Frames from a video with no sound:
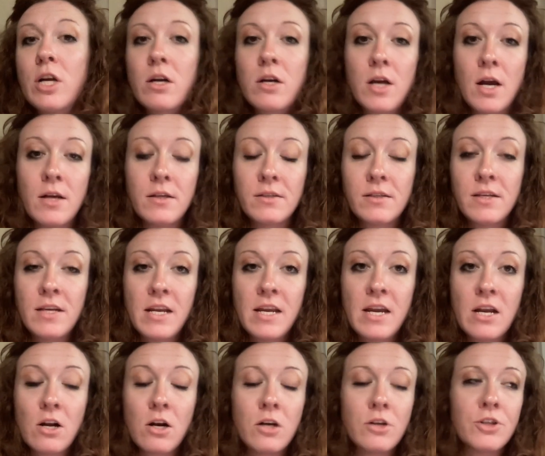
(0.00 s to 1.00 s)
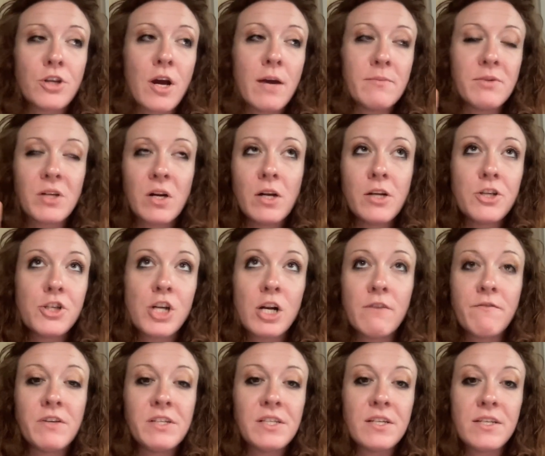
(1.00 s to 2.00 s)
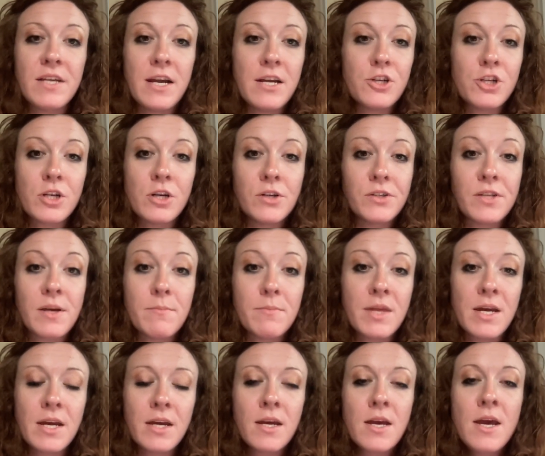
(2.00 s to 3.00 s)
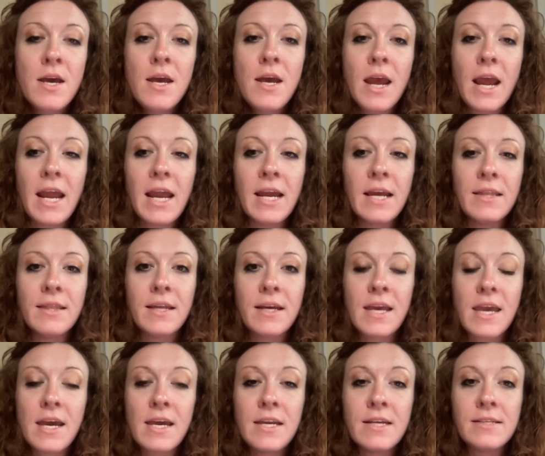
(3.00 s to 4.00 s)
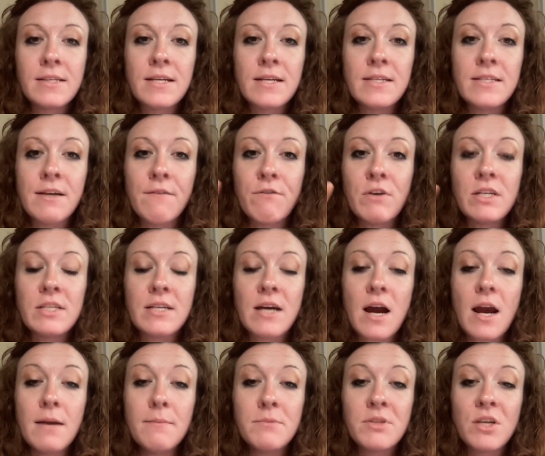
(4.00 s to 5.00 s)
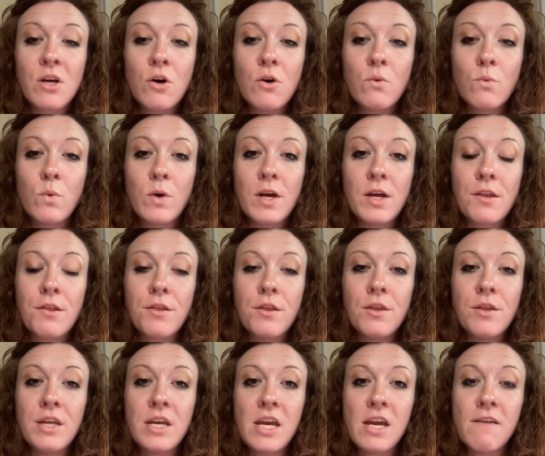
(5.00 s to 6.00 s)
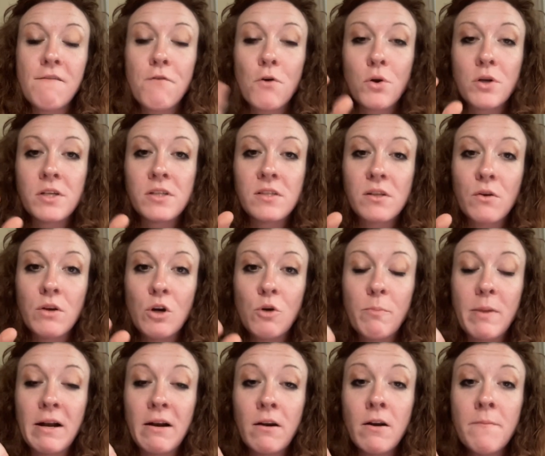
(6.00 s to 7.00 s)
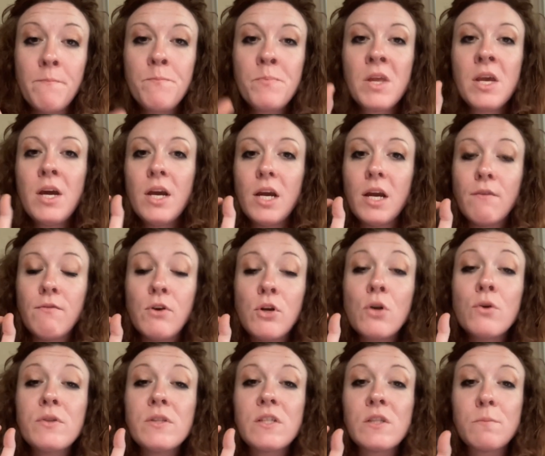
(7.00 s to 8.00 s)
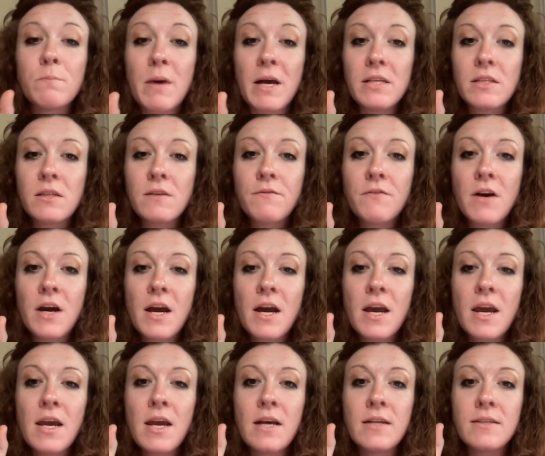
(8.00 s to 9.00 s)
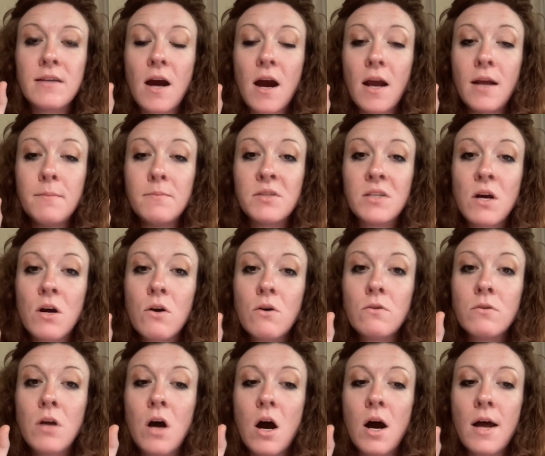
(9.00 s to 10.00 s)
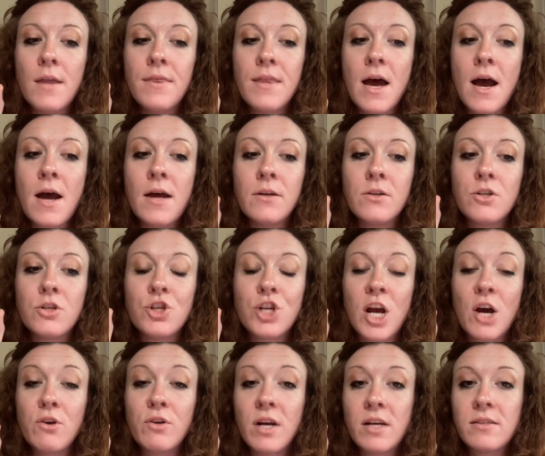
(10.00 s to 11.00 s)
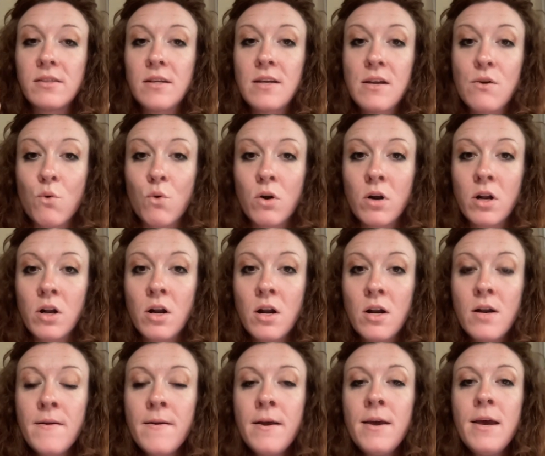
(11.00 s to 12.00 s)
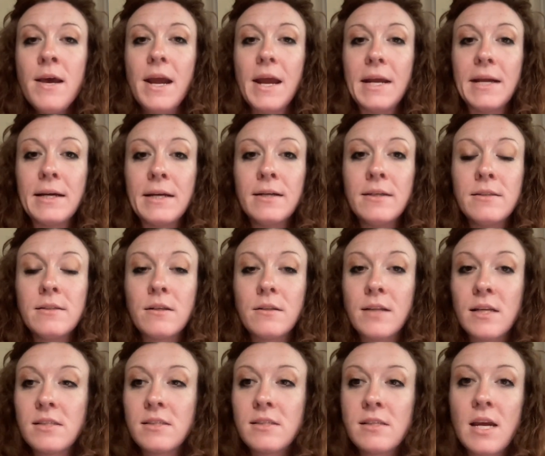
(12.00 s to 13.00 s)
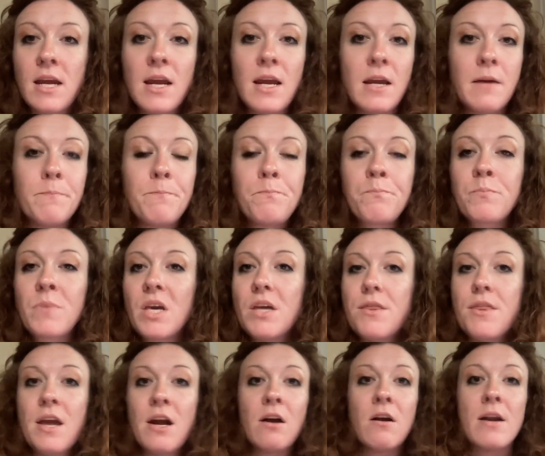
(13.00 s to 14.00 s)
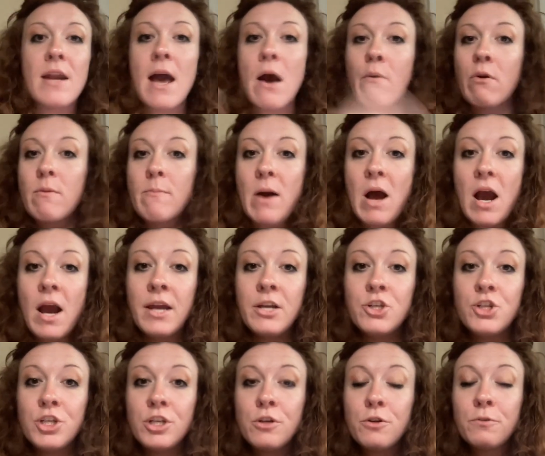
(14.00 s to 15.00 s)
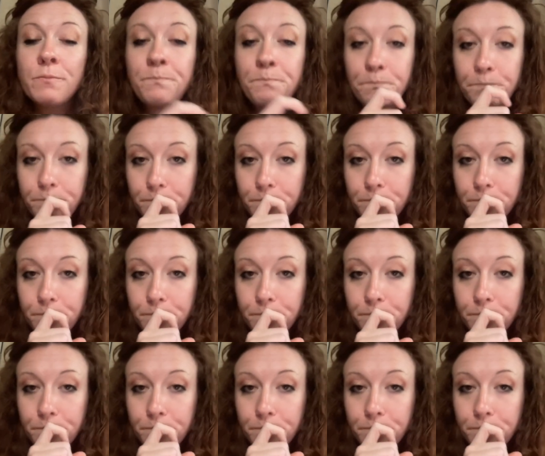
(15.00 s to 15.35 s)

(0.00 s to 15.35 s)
custody or share visitation or something, and the kid is in a different time zone with the full custodial parent, if you don't specify a time zone on that child custody order, and let's say they're an hour behind you,